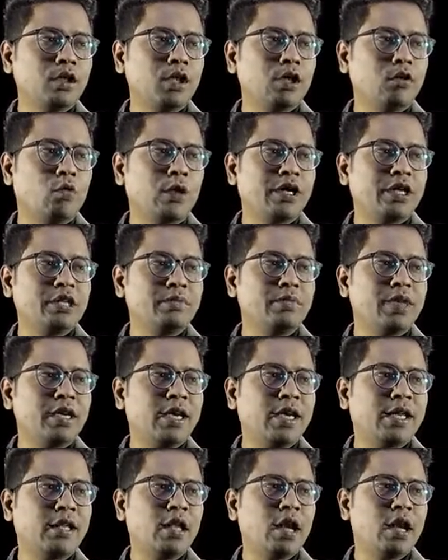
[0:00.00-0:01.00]
What is
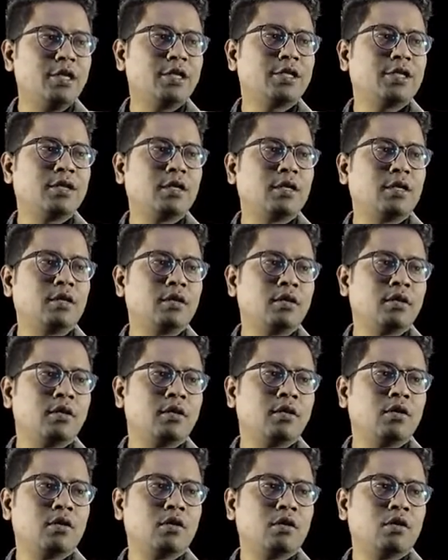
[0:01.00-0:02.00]
being enlarged?
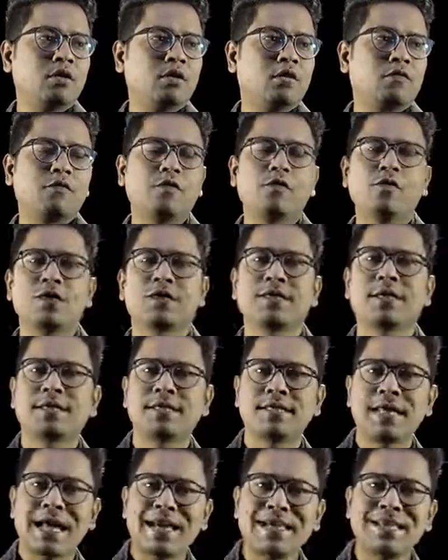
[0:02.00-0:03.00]
Of course, the
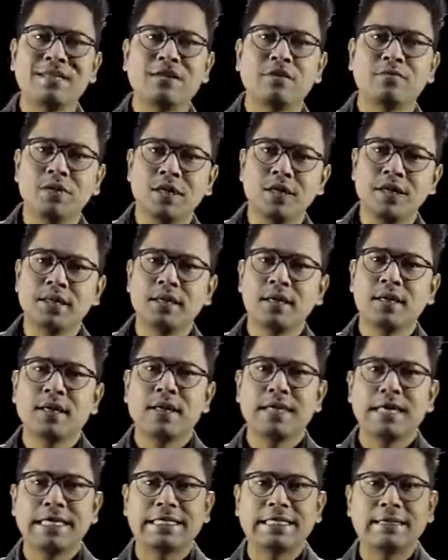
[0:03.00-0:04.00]
size of these
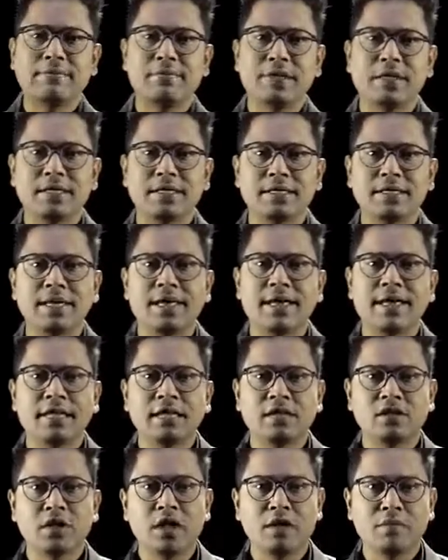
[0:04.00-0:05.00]
assemblies, the
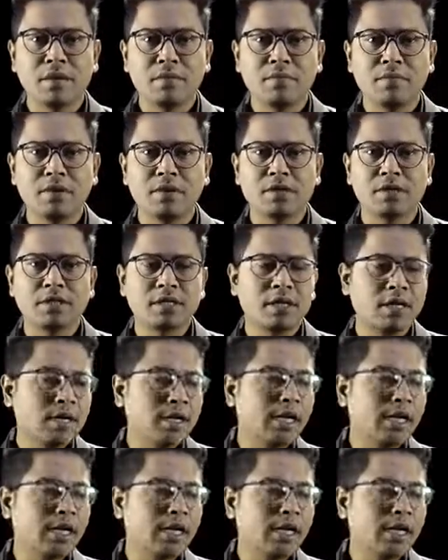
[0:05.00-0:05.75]
additional members.